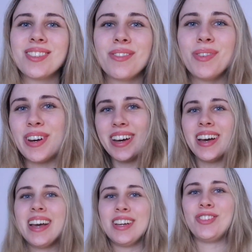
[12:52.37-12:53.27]
So if you want to
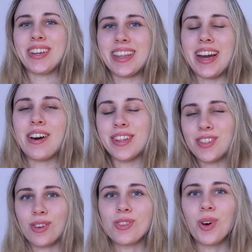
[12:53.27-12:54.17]
check that out, it's
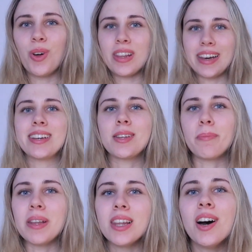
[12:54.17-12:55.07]
also linked
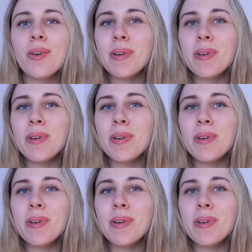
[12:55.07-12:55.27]
below.